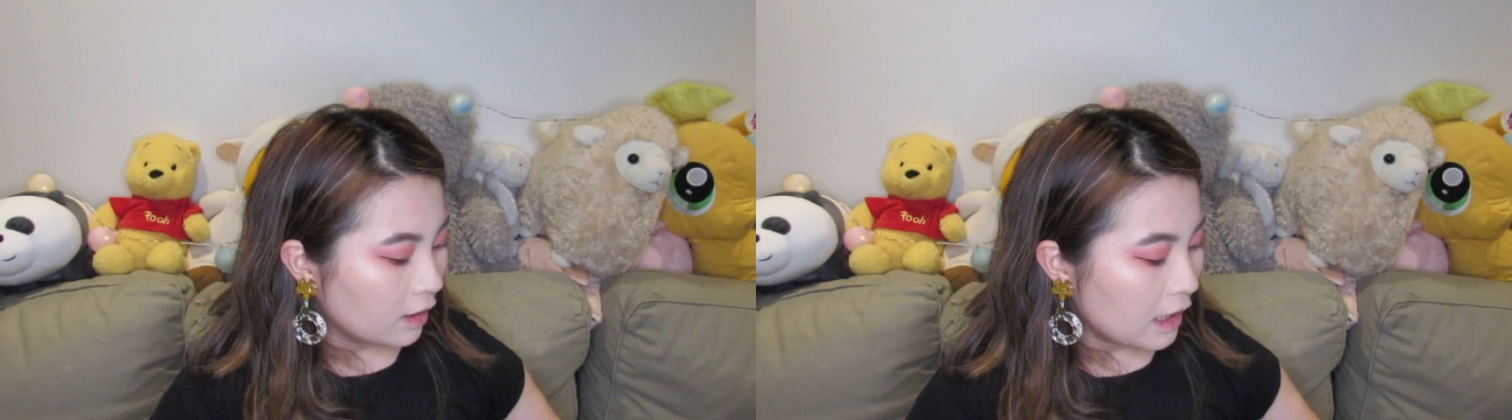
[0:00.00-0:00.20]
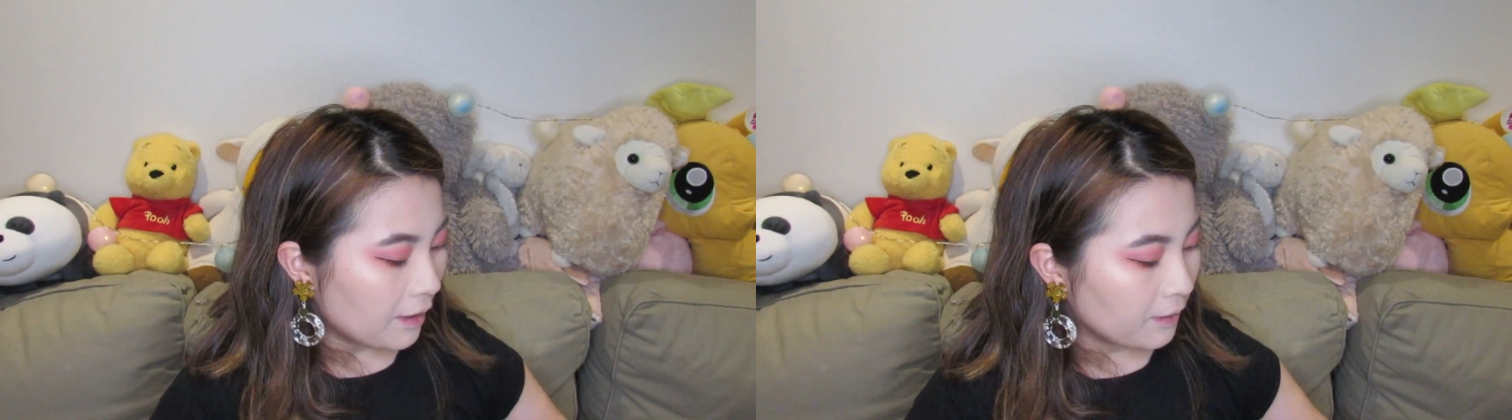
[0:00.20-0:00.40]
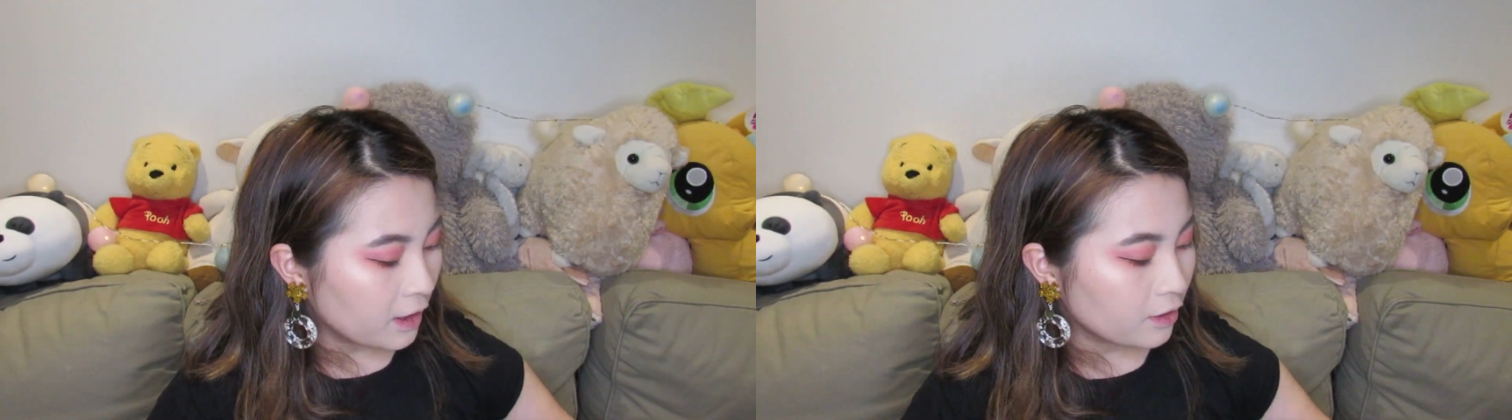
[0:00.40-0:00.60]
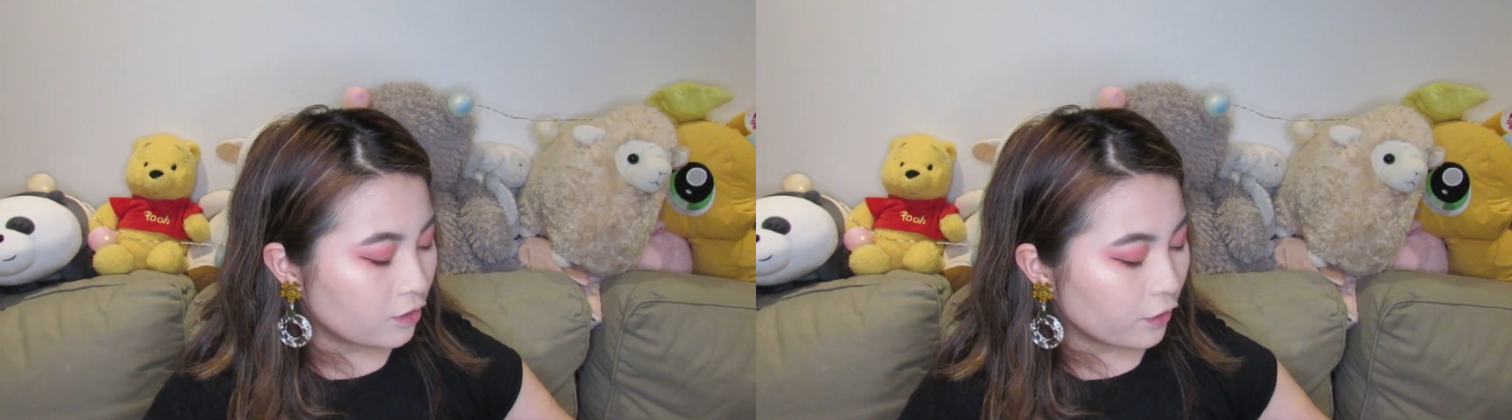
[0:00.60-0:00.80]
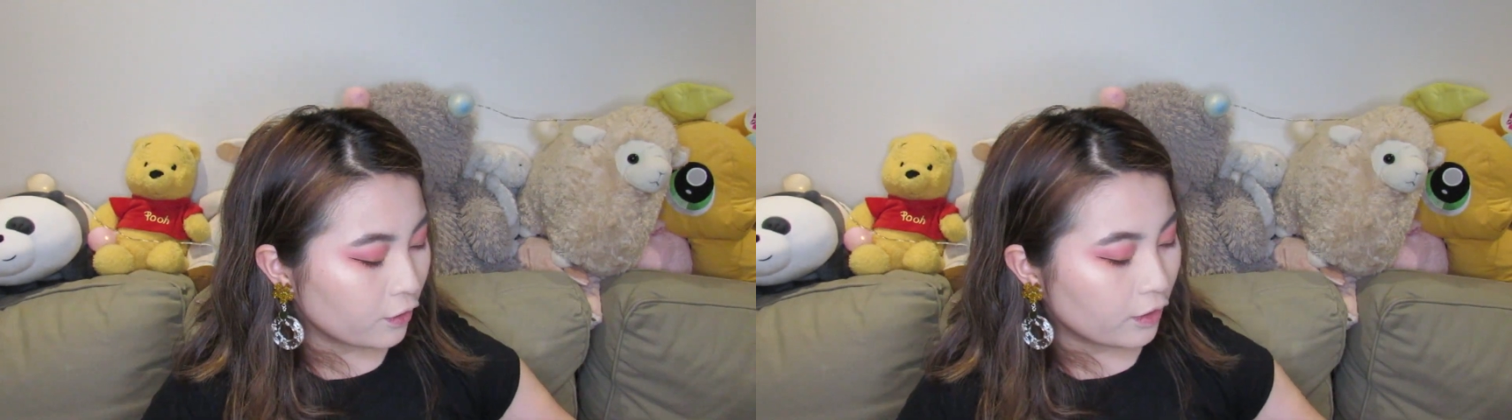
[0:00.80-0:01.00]
I want to
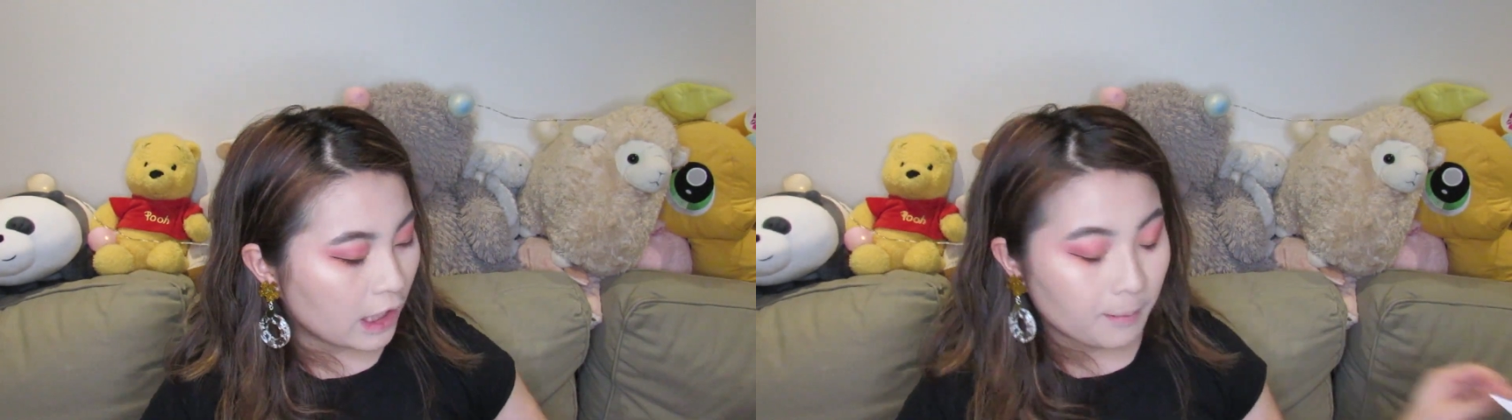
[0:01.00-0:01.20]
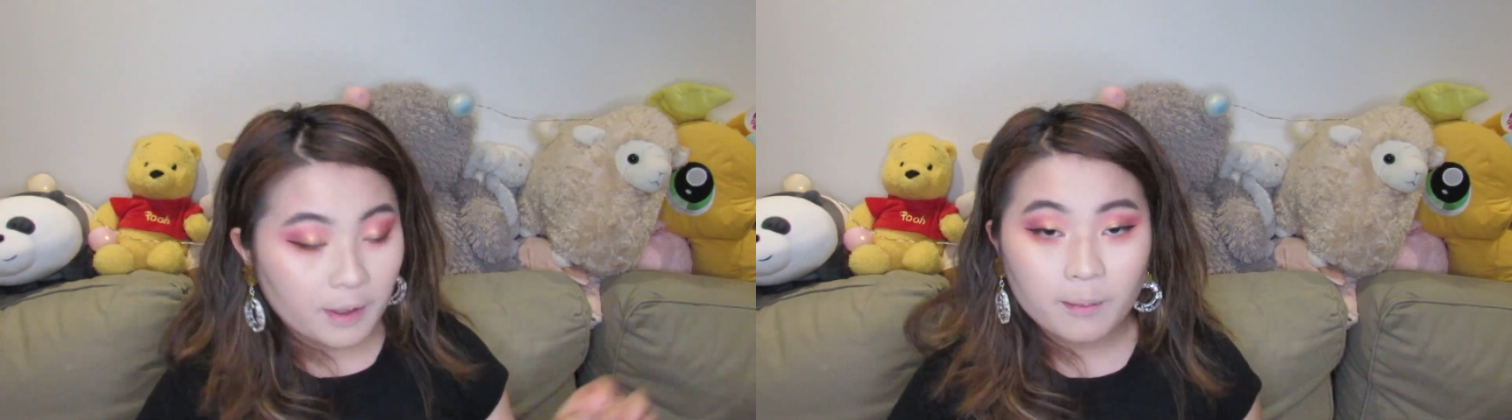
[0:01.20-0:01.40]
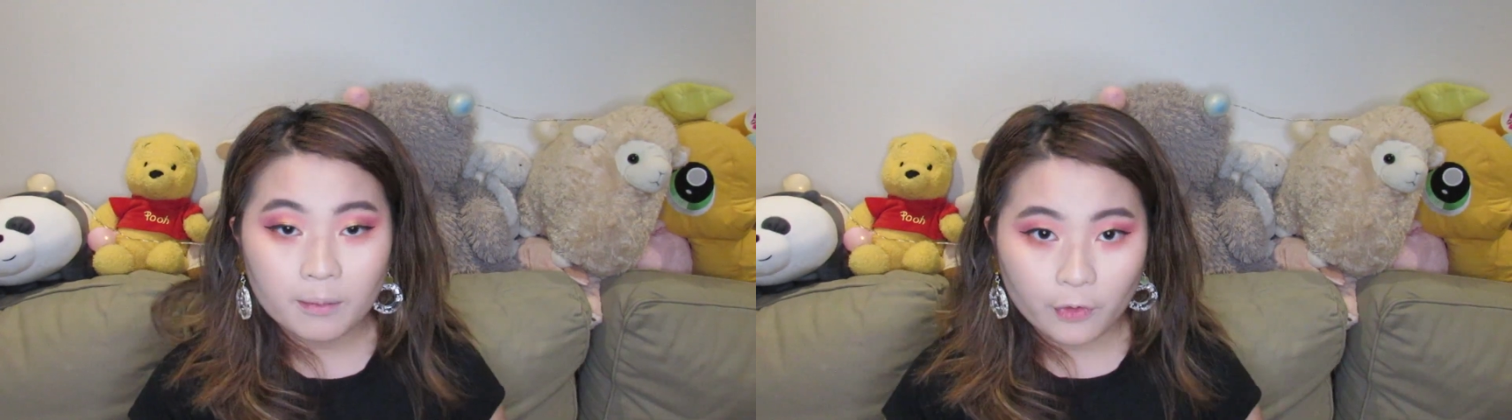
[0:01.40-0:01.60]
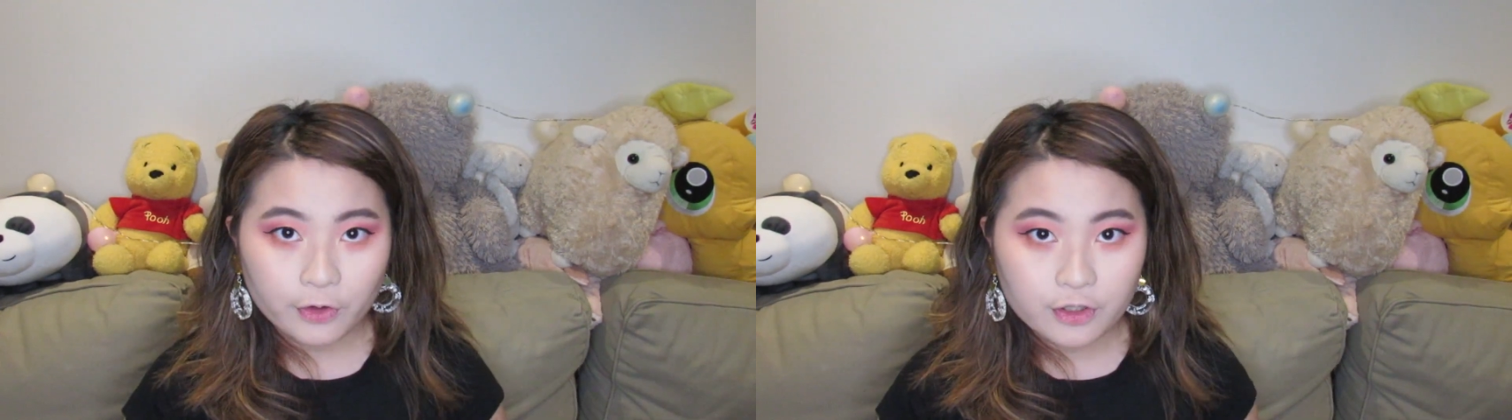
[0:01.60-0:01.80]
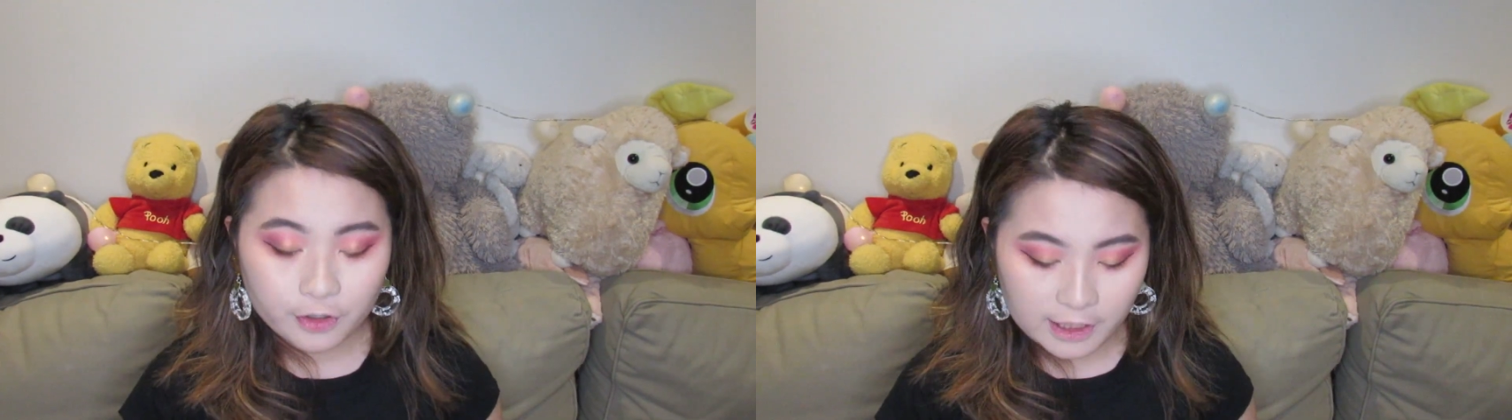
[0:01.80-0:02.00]
do a bit more
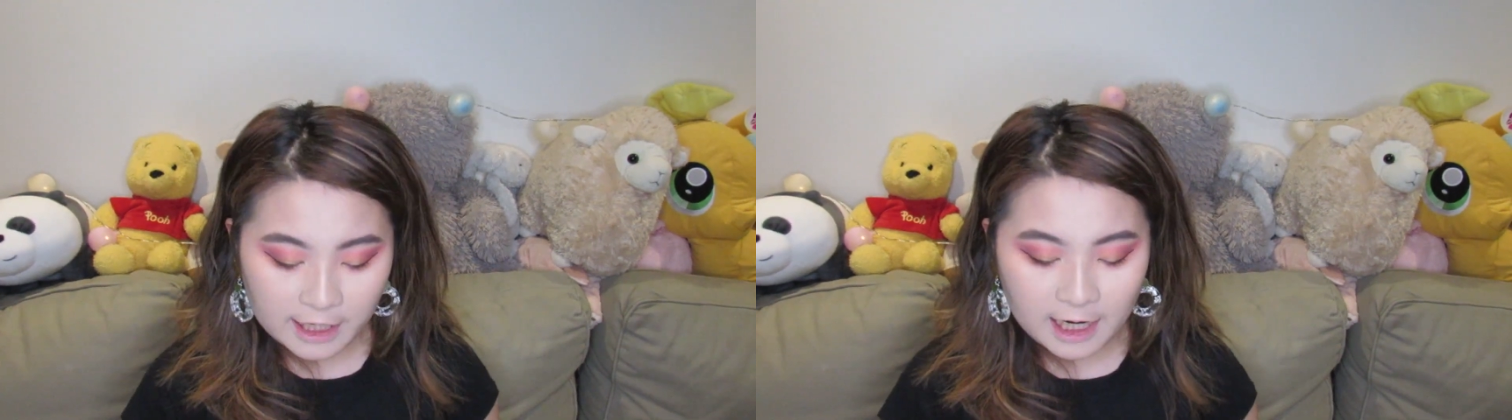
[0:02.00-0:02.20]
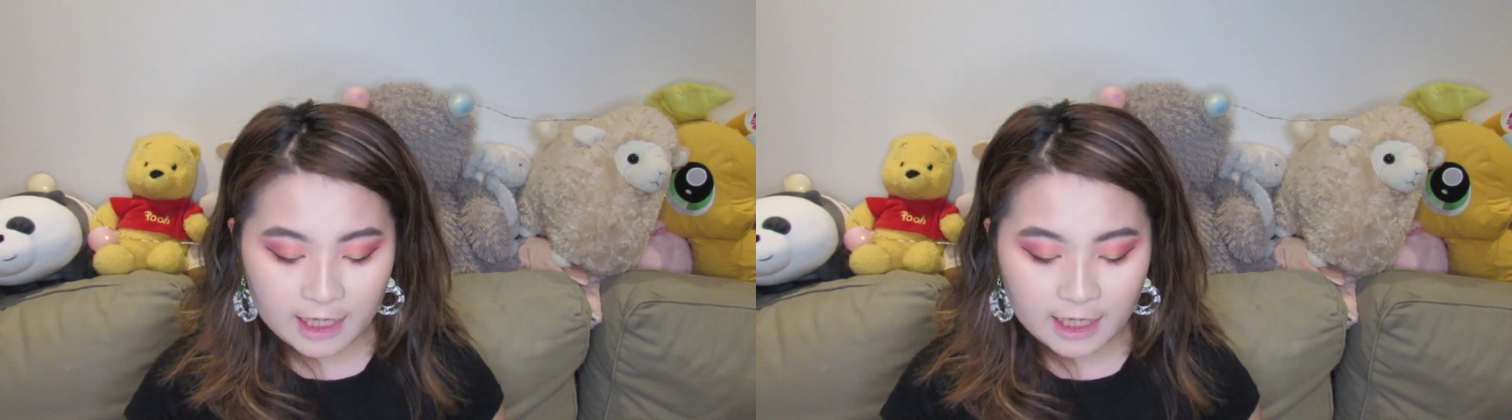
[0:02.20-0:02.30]
to the eye,